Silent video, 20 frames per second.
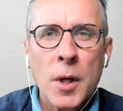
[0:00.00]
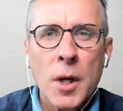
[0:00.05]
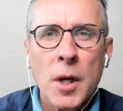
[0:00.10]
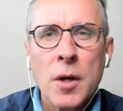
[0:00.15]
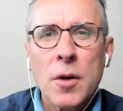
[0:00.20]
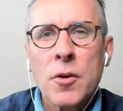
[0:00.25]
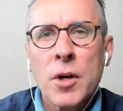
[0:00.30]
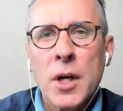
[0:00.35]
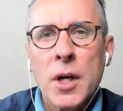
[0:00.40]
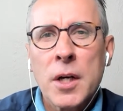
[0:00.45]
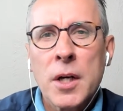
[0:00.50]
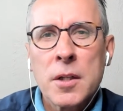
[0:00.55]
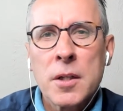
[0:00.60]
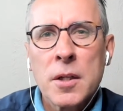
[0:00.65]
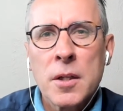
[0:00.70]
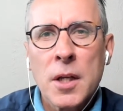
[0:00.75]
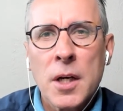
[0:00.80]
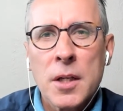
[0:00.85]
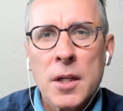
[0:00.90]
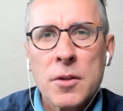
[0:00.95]
and
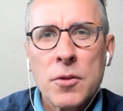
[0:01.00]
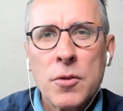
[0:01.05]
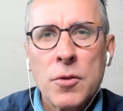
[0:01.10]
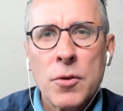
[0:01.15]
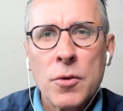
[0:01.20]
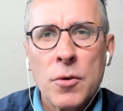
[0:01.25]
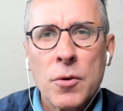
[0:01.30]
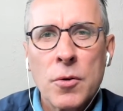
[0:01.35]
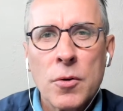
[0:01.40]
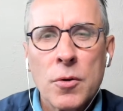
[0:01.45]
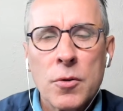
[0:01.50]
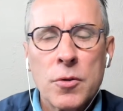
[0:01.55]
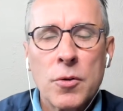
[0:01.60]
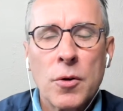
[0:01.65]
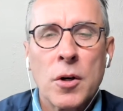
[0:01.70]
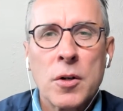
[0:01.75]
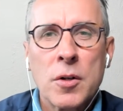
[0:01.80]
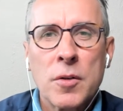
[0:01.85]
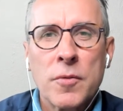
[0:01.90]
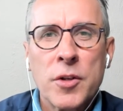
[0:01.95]
connecting that to
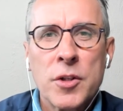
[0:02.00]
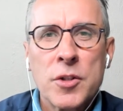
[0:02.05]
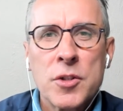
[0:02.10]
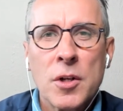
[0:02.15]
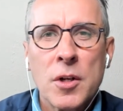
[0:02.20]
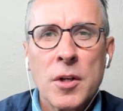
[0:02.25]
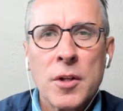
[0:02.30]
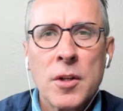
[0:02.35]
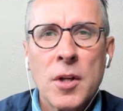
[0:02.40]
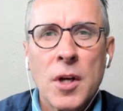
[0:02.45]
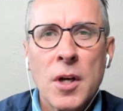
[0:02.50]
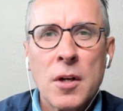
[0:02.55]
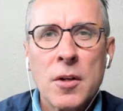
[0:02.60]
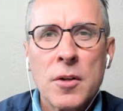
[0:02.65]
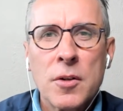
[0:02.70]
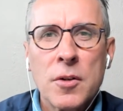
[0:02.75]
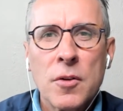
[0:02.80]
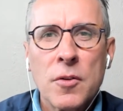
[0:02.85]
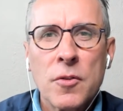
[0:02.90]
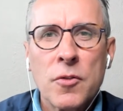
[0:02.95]
artificial
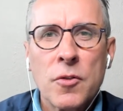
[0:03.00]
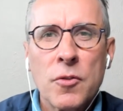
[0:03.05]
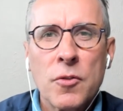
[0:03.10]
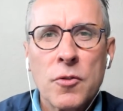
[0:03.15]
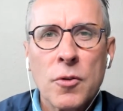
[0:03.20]
intelligence,